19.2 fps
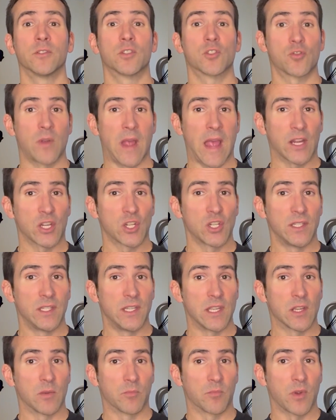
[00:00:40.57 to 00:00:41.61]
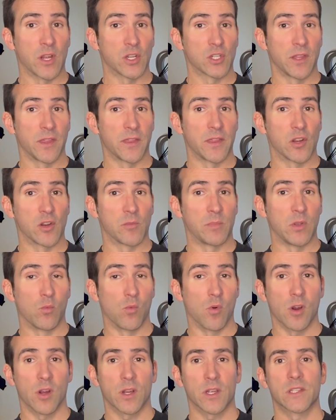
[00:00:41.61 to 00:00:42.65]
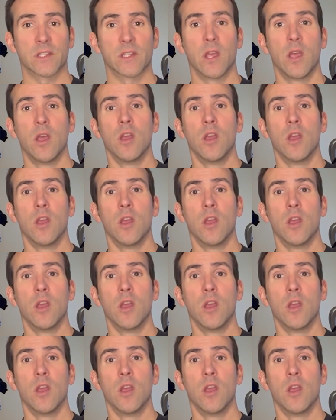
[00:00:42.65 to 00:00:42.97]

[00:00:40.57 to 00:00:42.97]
traction decompression therapy works,